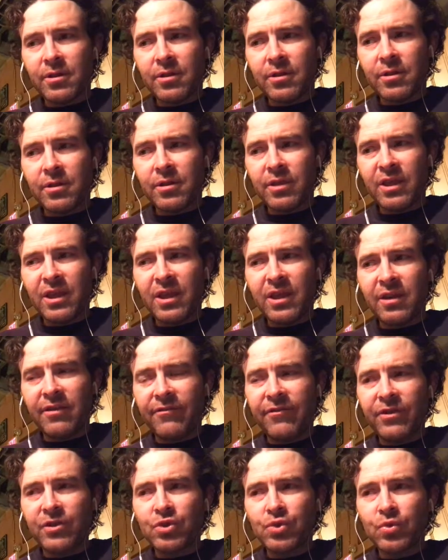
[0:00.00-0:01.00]
the
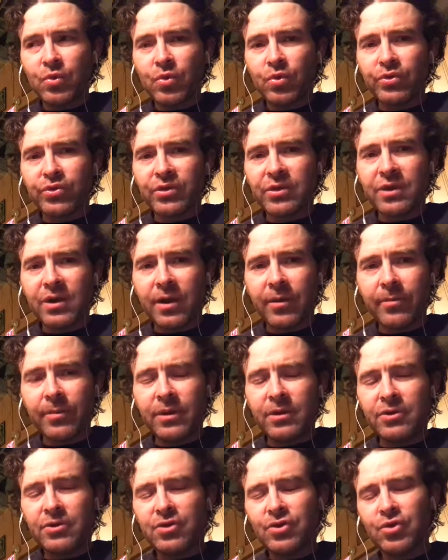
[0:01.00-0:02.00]
individual to come
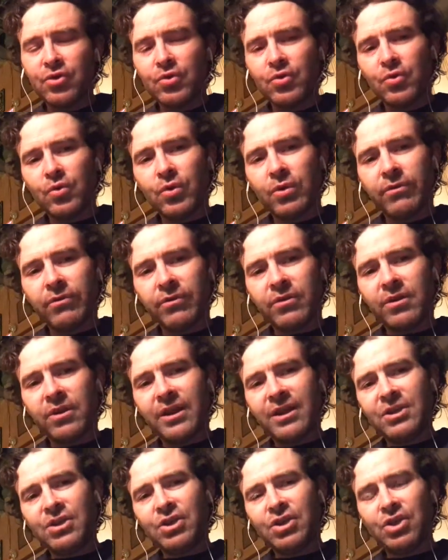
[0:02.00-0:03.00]
into a
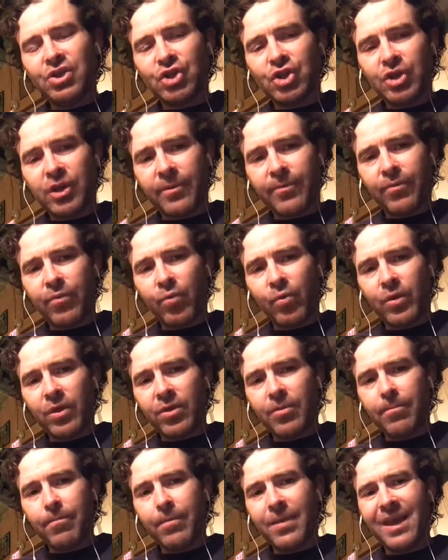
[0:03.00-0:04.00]
relationship with
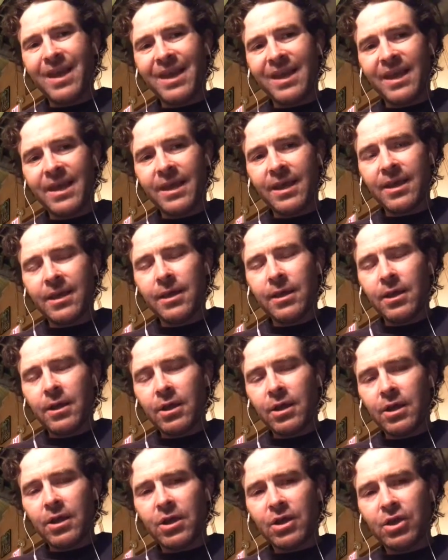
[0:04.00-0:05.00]
meaning
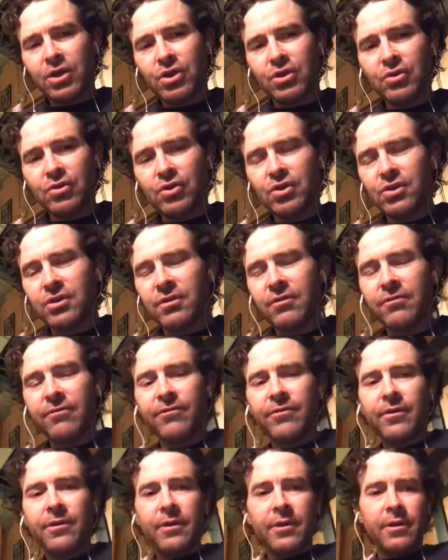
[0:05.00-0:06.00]
conducive
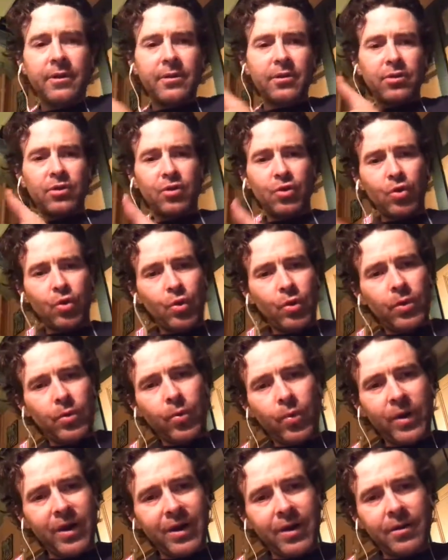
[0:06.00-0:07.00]
to who and
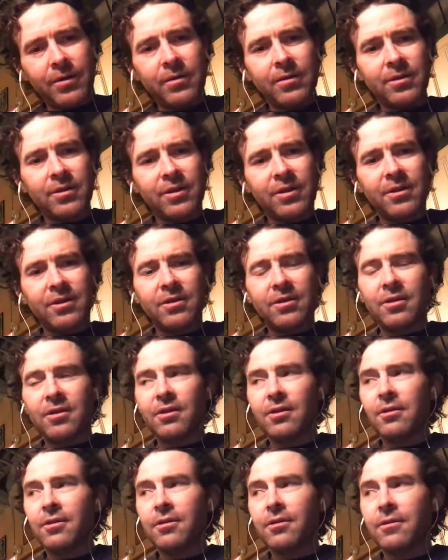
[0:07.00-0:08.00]
what
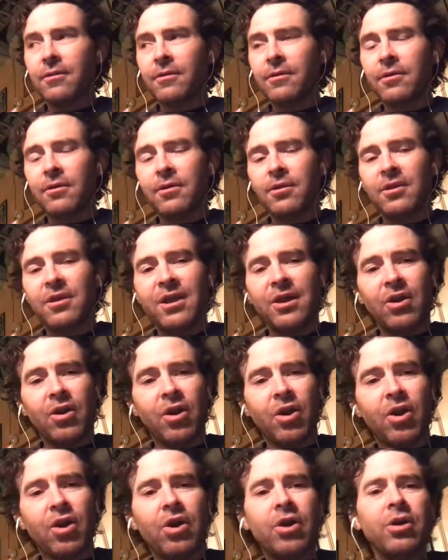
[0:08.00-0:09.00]
they
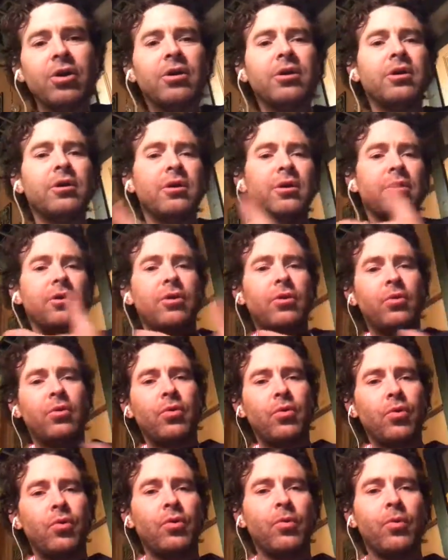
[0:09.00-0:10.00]
are,
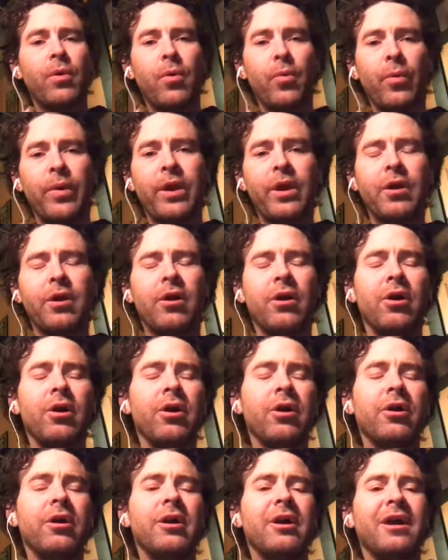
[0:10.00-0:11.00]
who and what we
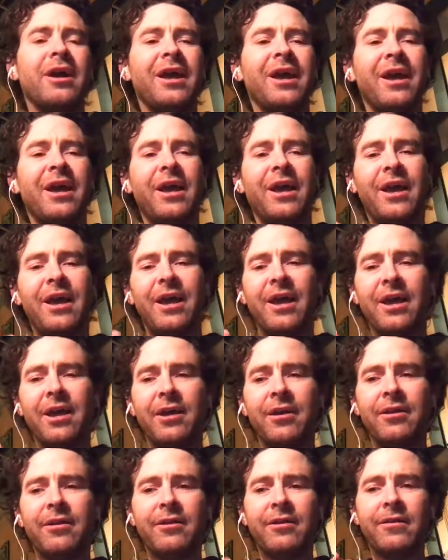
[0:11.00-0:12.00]
are,
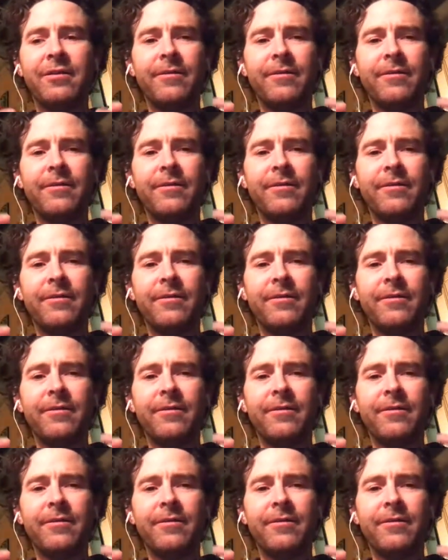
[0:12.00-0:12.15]
and